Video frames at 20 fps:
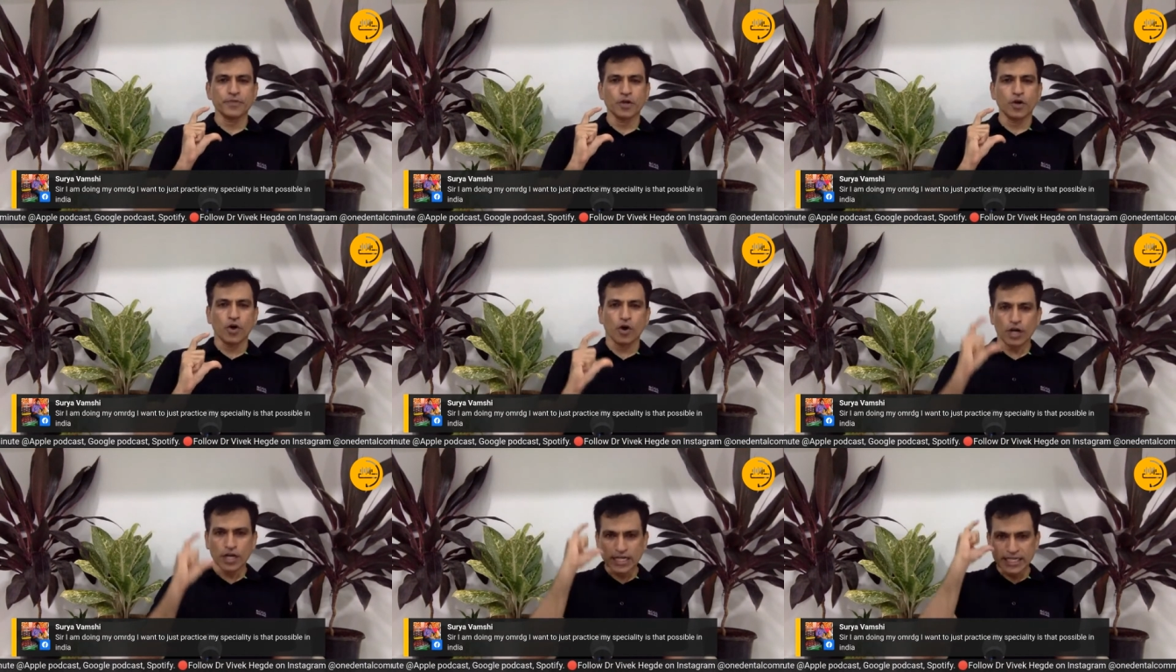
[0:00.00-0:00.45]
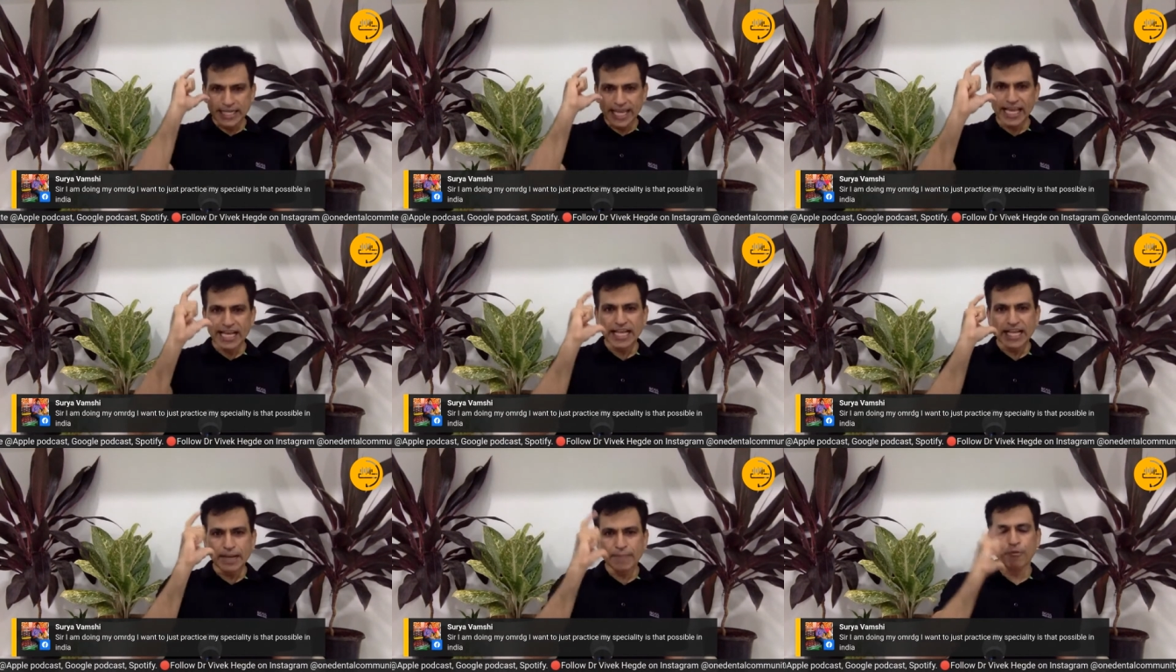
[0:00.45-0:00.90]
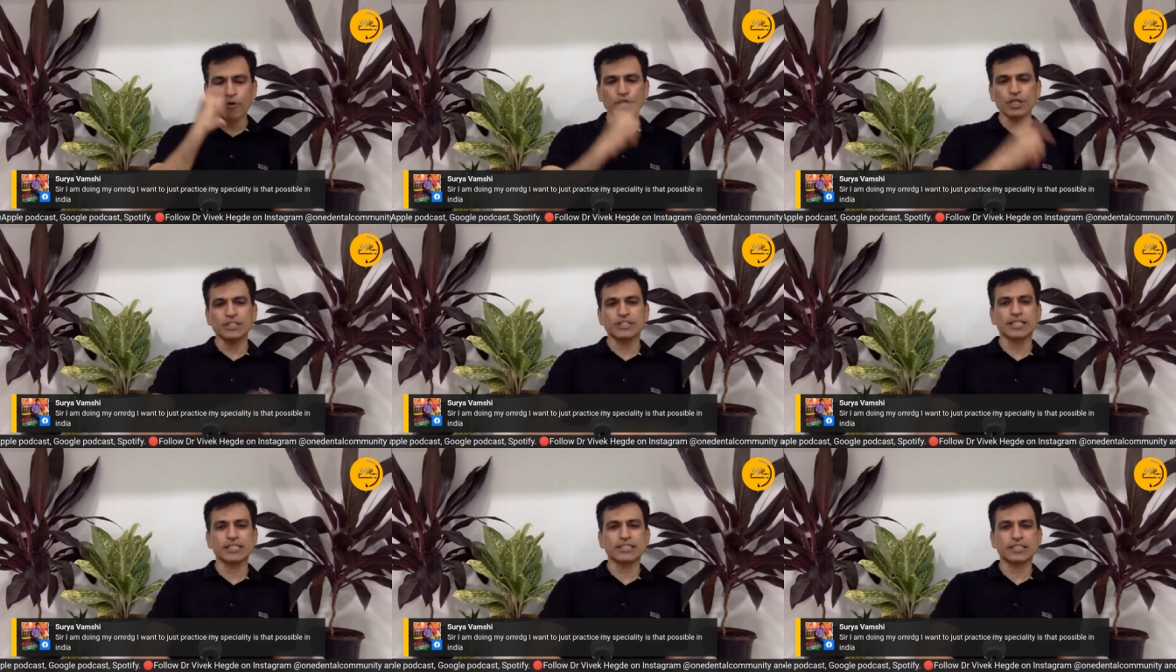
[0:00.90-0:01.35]
on a daily
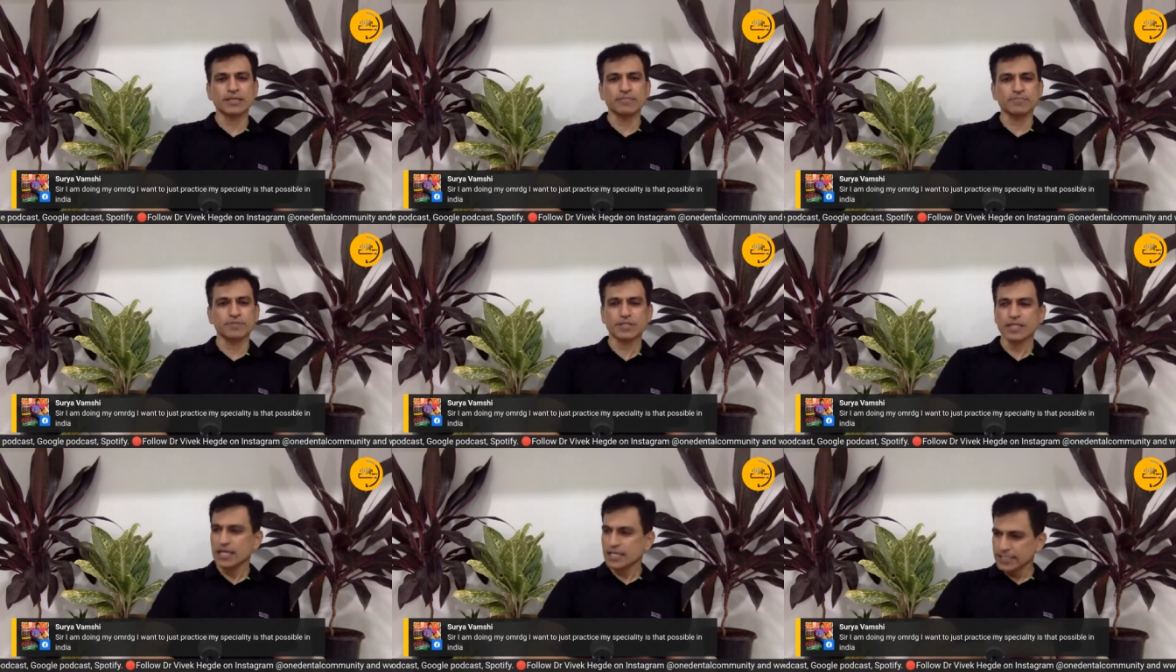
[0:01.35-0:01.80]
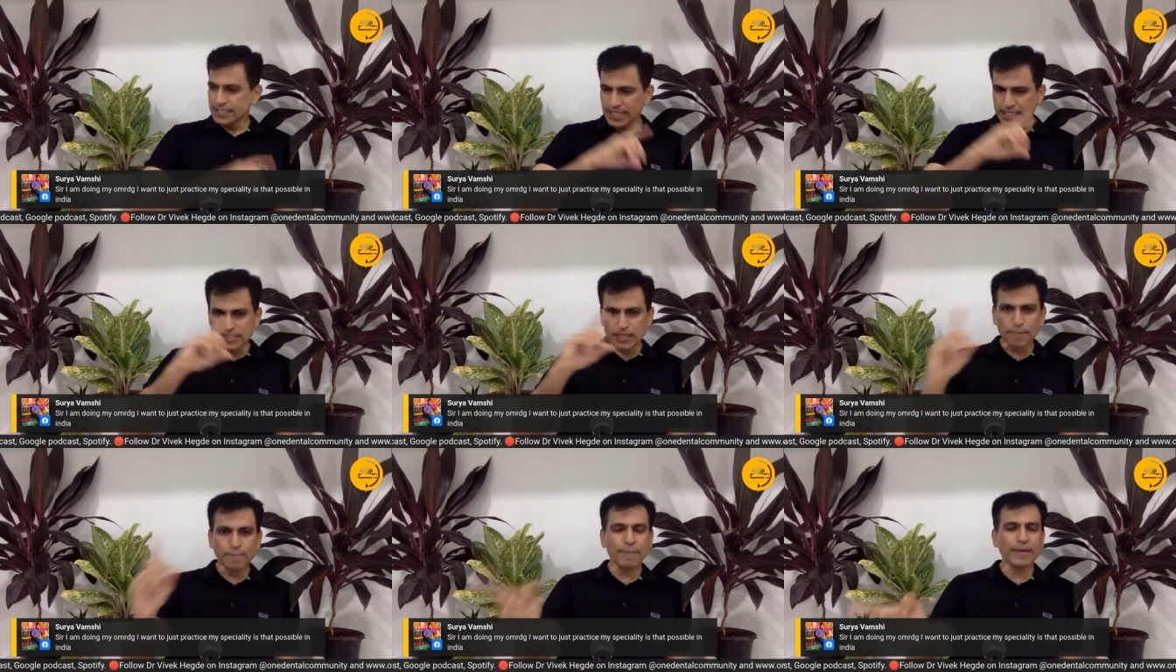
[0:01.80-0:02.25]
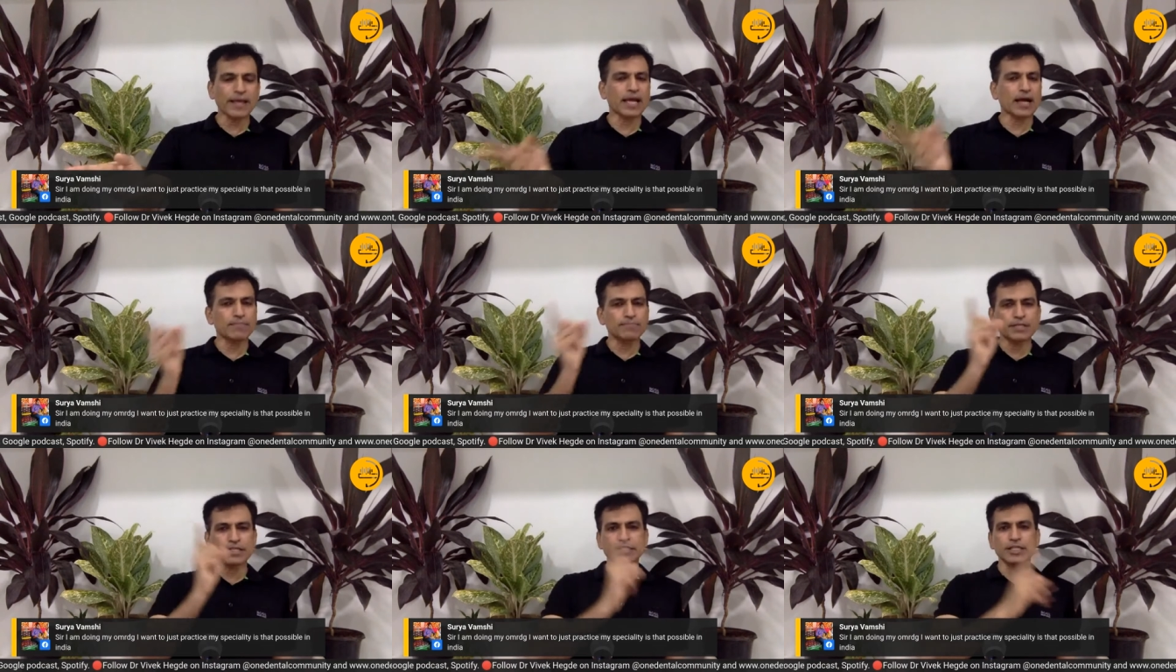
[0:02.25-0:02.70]
reporting systems. There's a
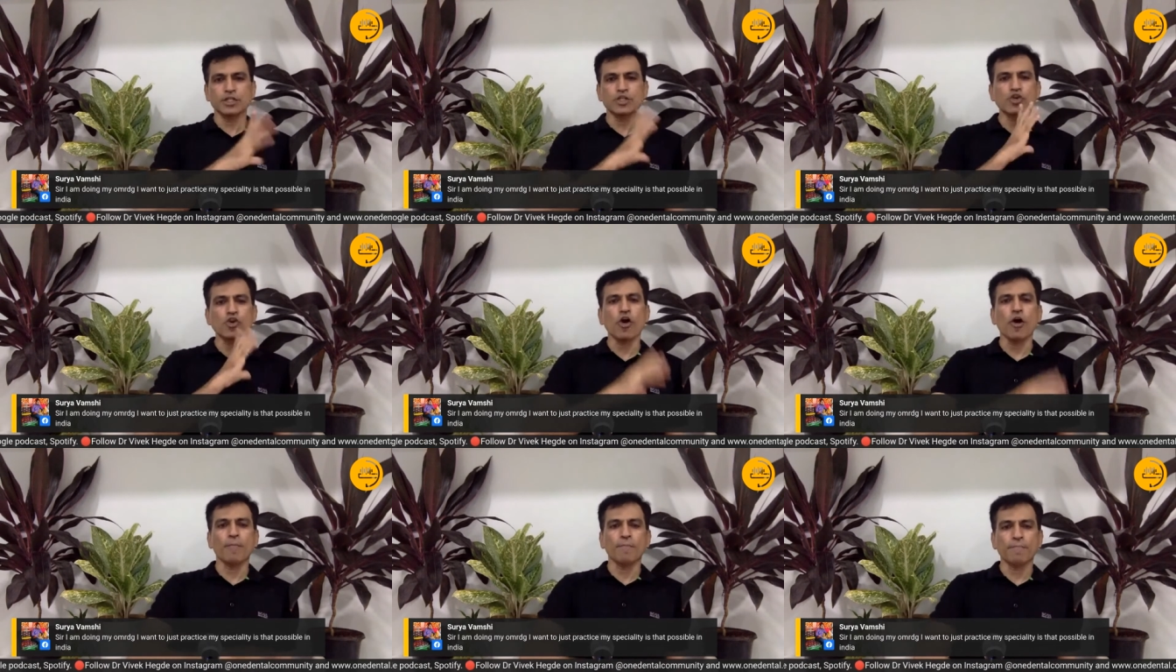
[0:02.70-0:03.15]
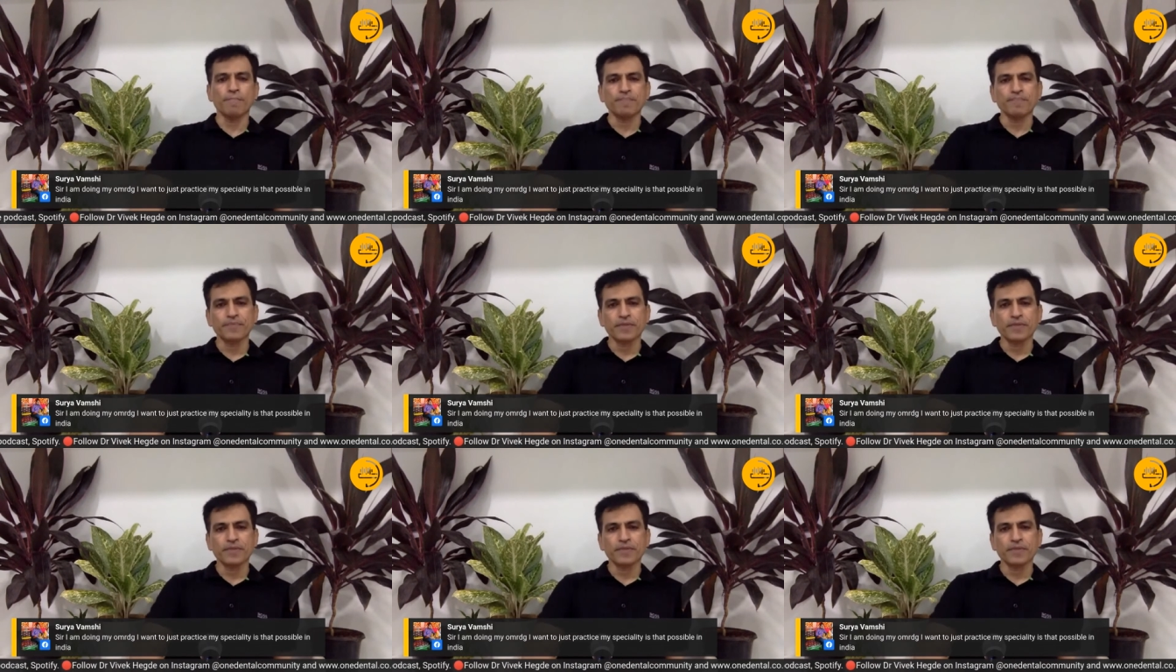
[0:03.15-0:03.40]
pickup, there's a drop.